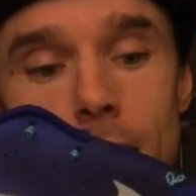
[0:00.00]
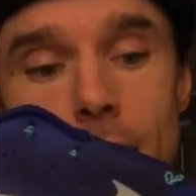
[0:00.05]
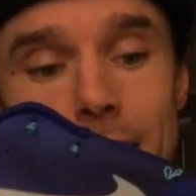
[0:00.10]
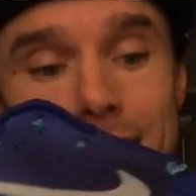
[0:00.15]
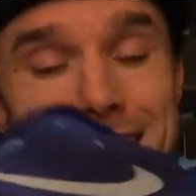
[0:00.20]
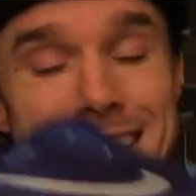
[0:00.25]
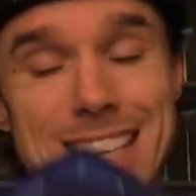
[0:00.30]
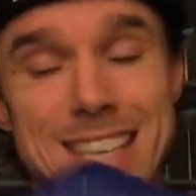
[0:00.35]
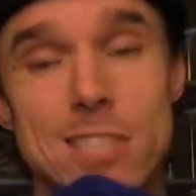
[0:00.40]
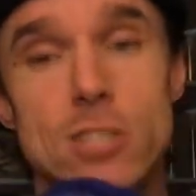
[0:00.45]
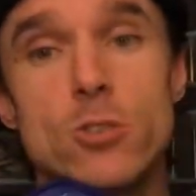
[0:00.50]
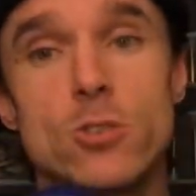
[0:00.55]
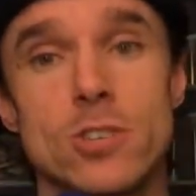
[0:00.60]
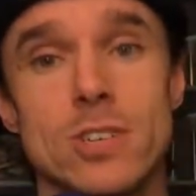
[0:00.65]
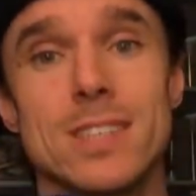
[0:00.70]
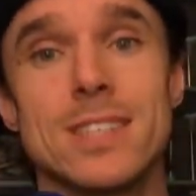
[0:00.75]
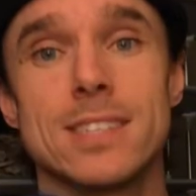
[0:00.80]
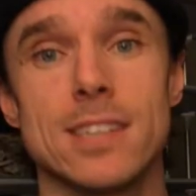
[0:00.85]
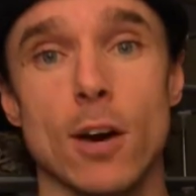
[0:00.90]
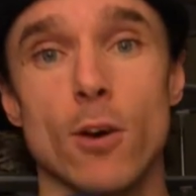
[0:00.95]
These
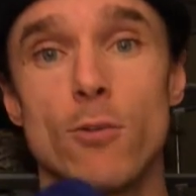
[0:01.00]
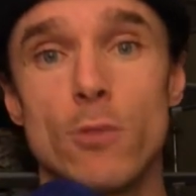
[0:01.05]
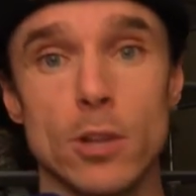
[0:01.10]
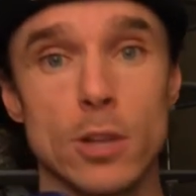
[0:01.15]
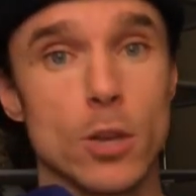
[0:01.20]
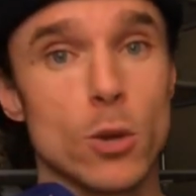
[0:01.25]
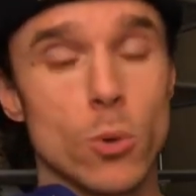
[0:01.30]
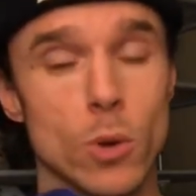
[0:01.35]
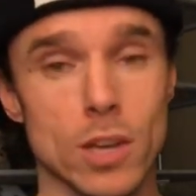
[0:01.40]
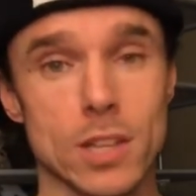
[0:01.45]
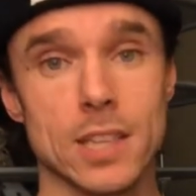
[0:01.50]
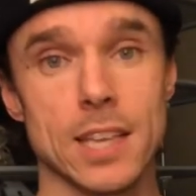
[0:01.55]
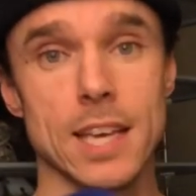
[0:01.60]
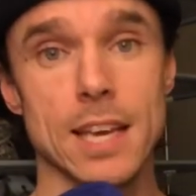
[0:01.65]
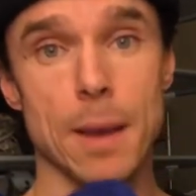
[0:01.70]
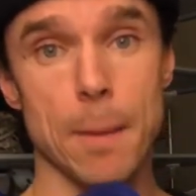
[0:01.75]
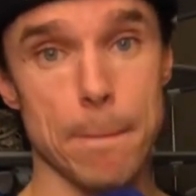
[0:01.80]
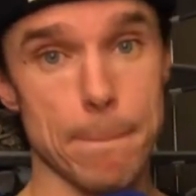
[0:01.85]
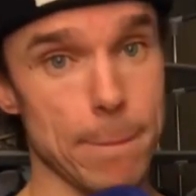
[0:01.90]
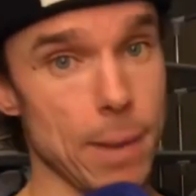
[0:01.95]
usually sell really
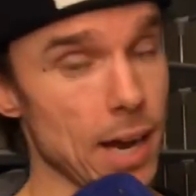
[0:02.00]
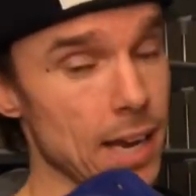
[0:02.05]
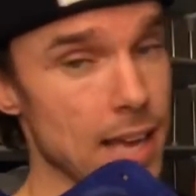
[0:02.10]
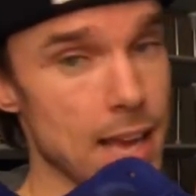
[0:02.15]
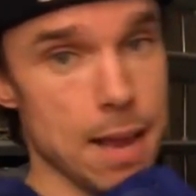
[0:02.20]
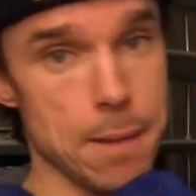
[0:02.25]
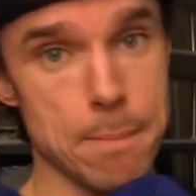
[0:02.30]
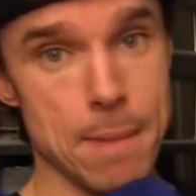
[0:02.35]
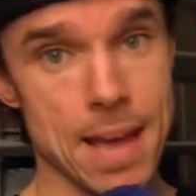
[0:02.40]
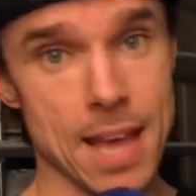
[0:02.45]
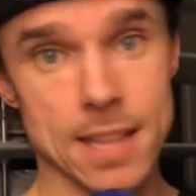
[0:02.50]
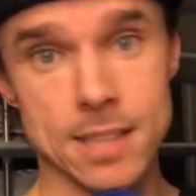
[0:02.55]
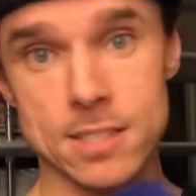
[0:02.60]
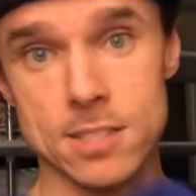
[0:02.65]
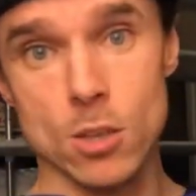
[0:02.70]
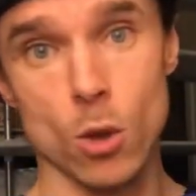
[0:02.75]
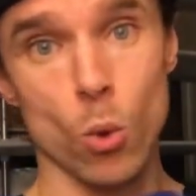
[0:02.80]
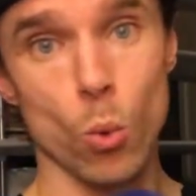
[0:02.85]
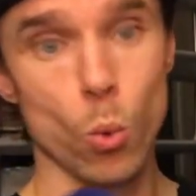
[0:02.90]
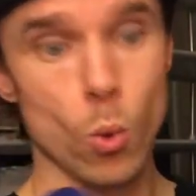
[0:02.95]
quickly. Again,
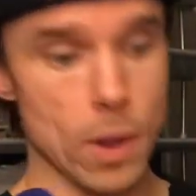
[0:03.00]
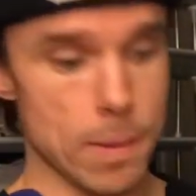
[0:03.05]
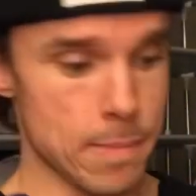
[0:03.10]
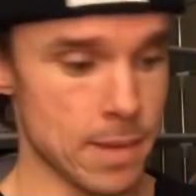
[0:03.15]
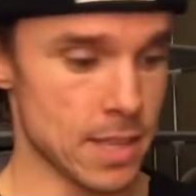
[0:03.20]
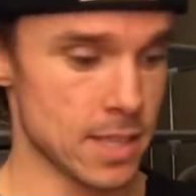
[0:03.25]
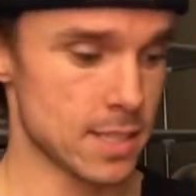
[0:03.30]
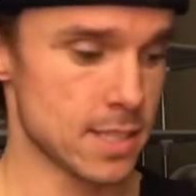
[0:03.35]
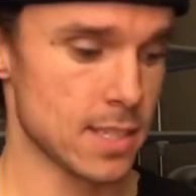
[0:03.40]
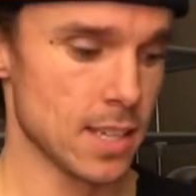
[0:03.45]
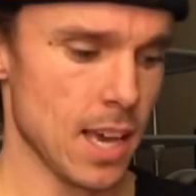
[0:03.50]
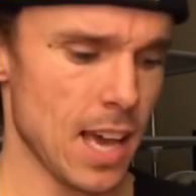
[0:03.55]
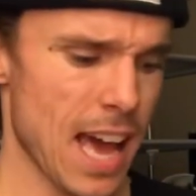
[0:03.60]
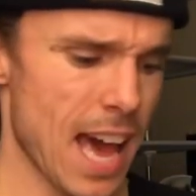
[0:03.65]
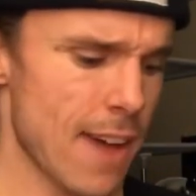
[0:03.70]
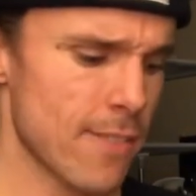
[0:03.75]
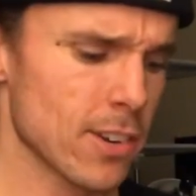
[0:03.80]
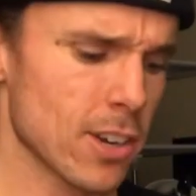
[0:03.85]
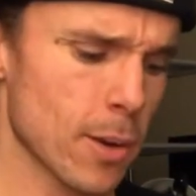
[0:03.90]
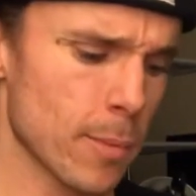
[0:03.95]
men's, women's.
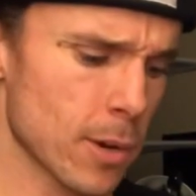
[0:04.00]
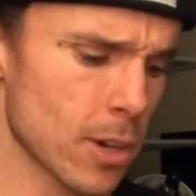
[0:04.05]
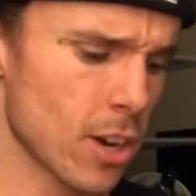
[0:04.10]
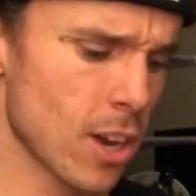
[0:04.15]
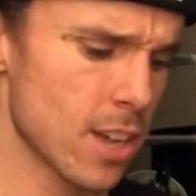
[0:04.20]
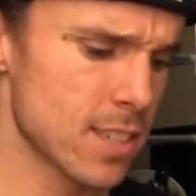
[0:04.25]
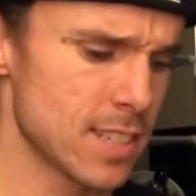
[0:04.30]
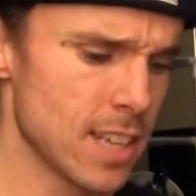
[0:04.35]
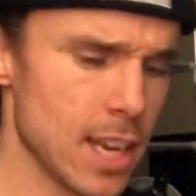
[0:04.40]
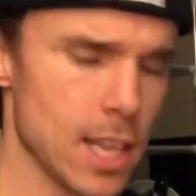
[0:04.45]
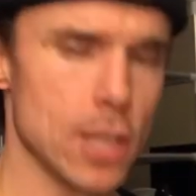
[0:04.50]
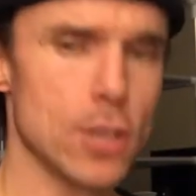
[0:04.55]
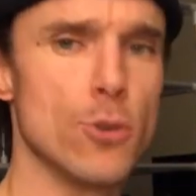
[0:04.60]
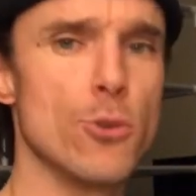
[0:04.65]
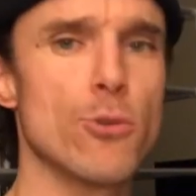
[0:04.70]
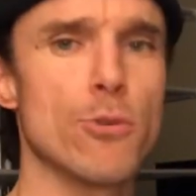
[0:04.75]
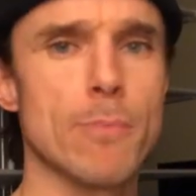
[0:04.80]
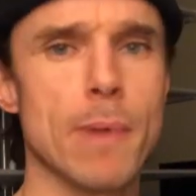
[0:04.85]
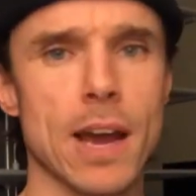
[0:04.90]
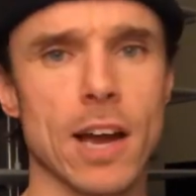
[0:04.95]
Haven't come across any
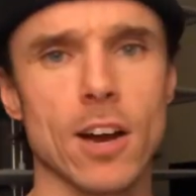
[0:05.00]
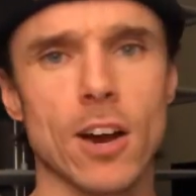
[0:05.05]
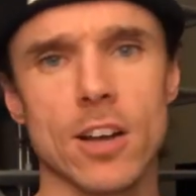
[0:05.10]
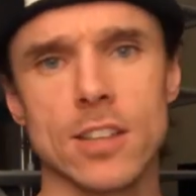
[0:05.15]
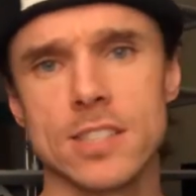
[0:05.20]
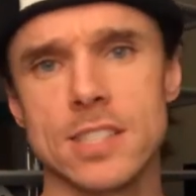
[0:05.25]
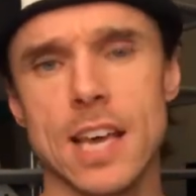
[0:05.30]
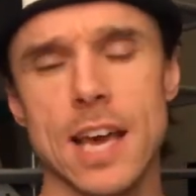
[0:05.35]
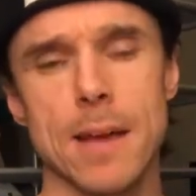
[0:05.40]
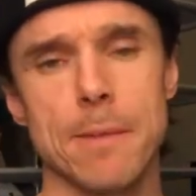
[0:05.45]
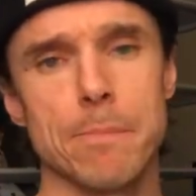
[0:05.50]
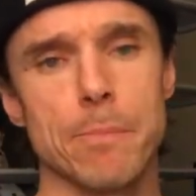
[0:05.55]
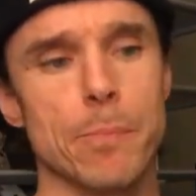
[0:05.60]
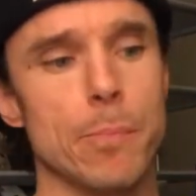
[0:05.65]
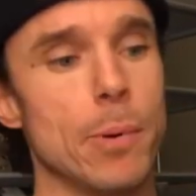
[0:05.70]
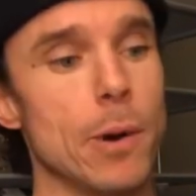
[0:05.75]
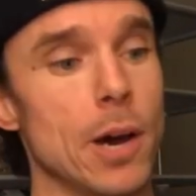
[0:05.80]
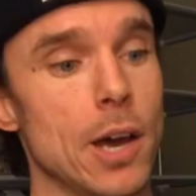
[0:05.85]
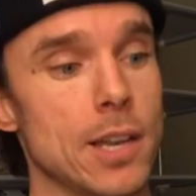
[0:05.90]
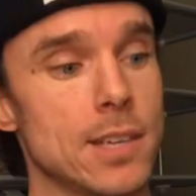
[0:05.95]
youth Metcons yet,
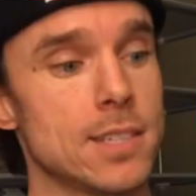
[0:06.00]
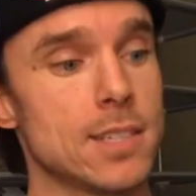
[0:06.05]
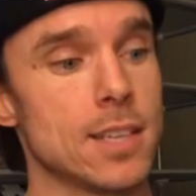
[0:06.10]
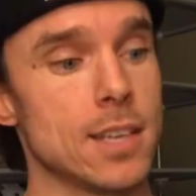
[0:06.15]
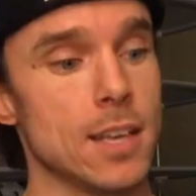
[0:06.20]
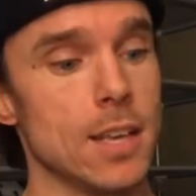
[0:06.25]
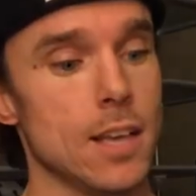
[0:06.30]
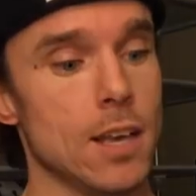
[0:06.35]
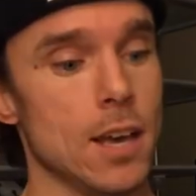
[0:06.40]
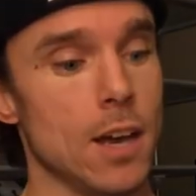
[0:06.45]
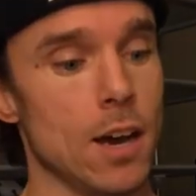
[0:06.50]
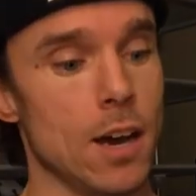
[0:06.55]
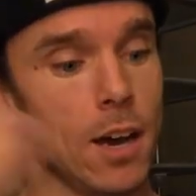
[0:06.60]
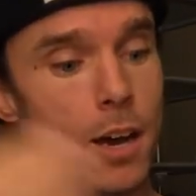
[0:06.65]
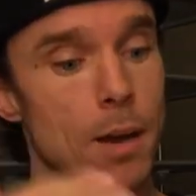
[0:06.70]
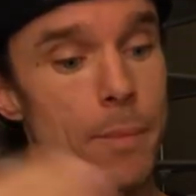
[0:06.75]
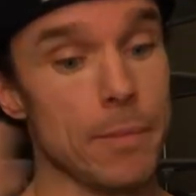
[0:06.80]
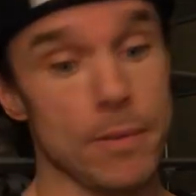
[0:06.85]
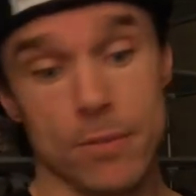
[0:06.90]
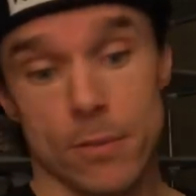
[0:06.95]
but
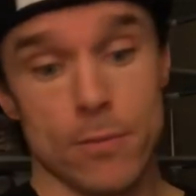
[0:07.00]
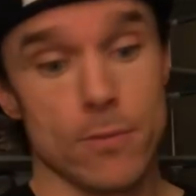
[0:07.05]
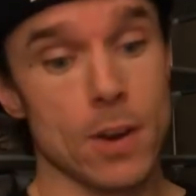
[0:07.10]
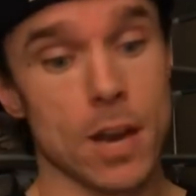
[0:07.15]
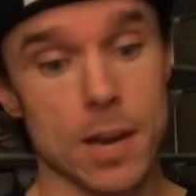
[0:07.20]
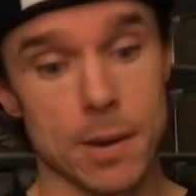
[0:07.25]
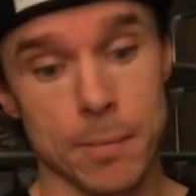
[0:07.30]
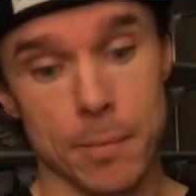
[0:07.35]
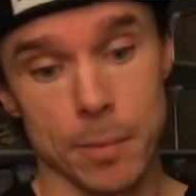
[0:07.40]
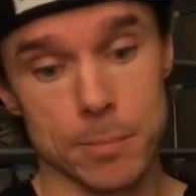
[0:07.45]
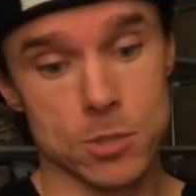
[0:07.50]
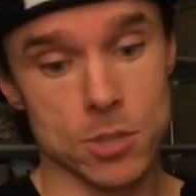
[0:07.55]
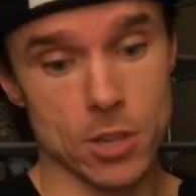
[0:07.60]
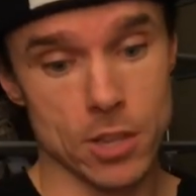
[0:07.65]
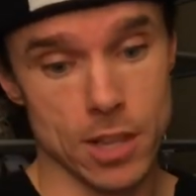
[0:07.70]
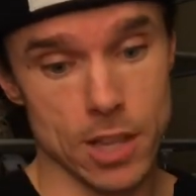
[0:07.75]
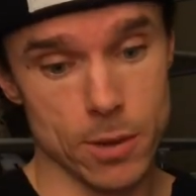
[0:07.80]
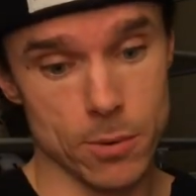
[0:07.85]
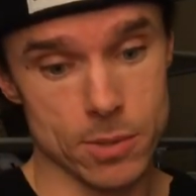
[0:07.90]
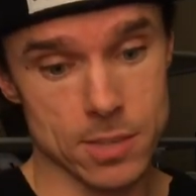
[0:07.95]
if you find them, I'm sure
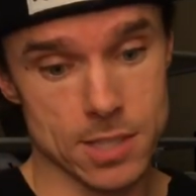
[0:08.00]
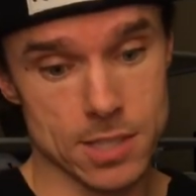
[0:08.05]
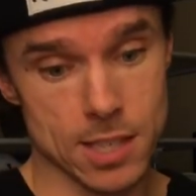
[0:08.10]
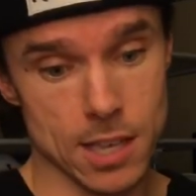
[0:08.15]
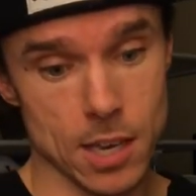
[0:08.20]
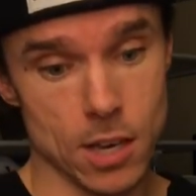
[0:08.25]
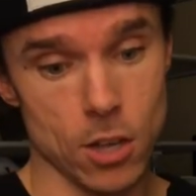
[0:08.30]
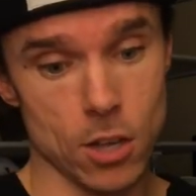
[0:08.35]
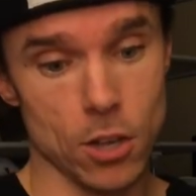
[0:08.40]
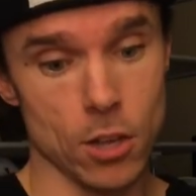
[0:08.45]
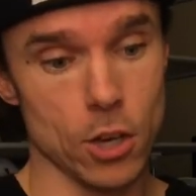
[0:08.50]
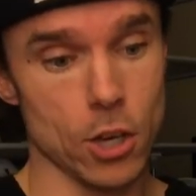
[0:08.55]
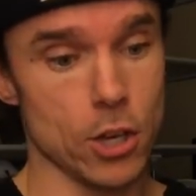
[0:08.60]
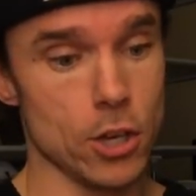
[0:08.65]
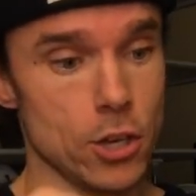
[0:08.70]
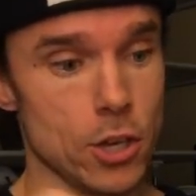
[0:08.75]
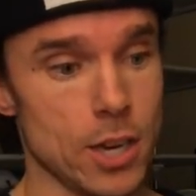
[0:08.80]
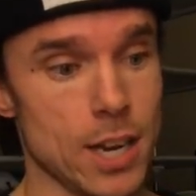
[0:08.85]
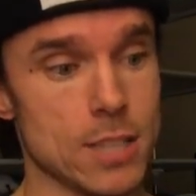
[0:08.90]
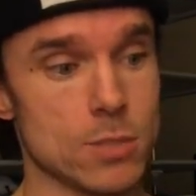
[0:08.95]
they would sell
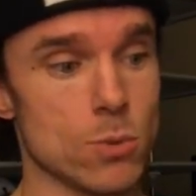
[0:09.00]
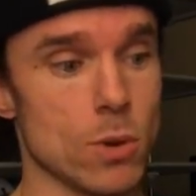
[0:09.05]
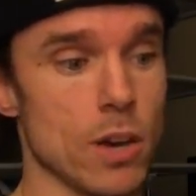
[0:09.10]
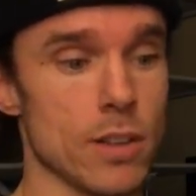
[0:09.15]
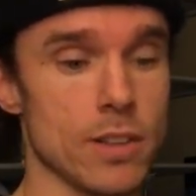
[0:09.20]
good as well.